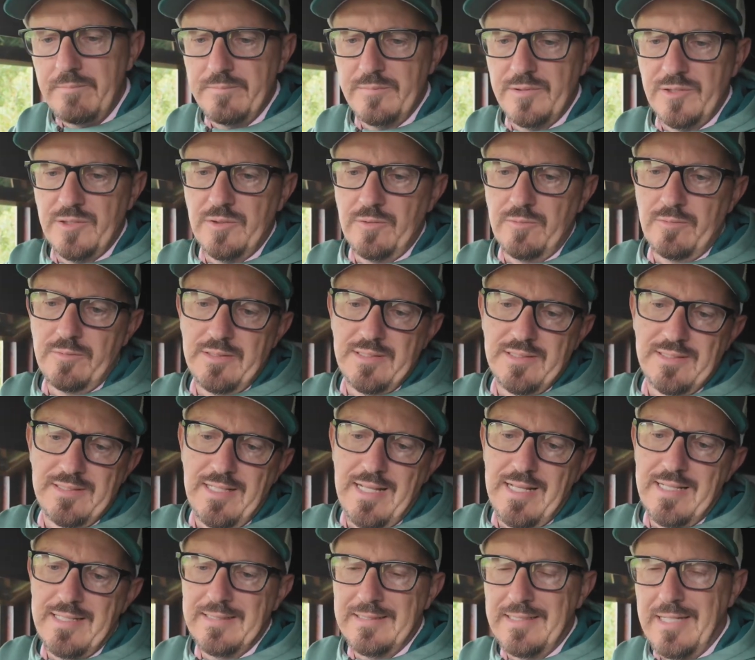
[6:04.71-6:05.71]
So this
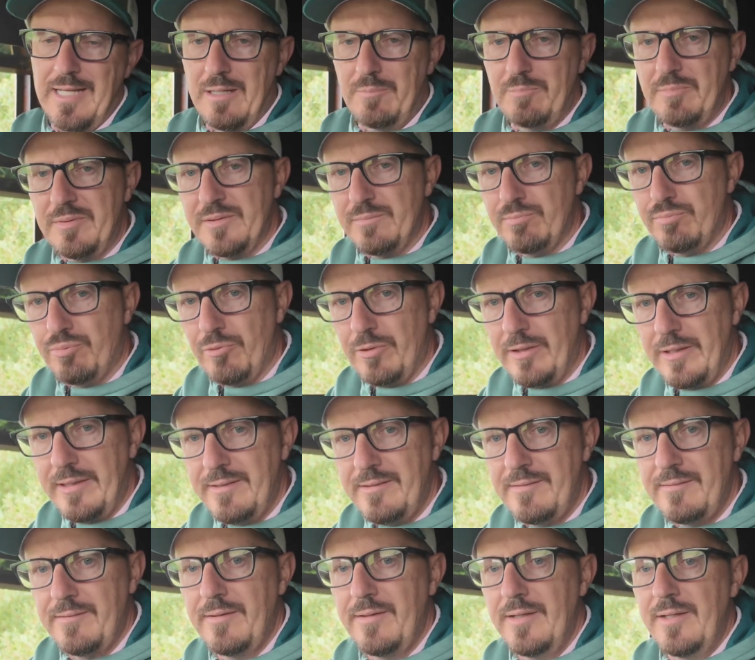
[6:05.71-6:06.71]
lens cap is
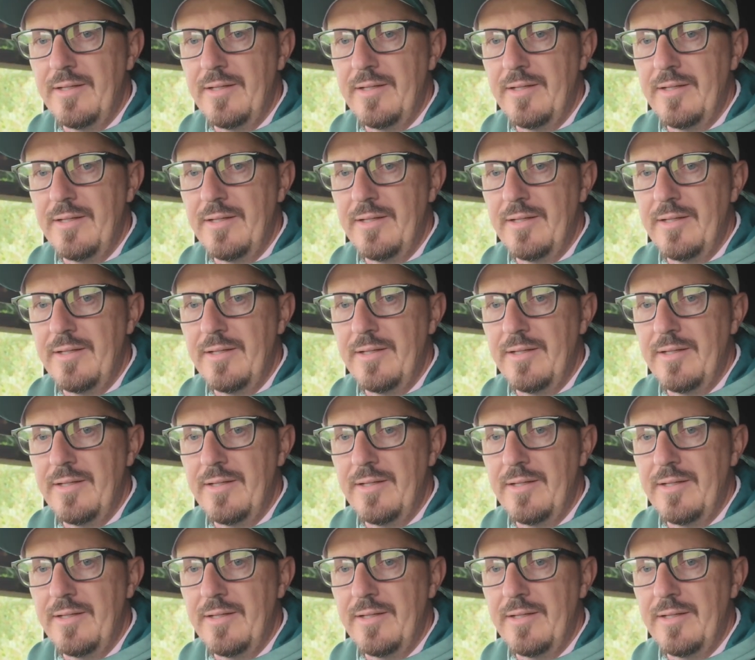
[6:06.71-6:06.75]
brilliant.